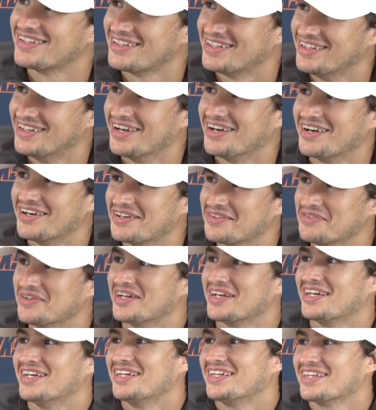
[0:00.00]
Yeah, I heard
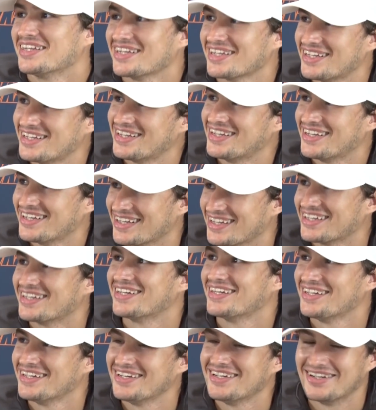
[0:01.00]
about it.
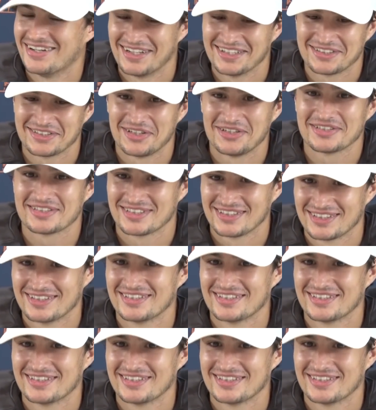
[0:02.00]
That's awesome.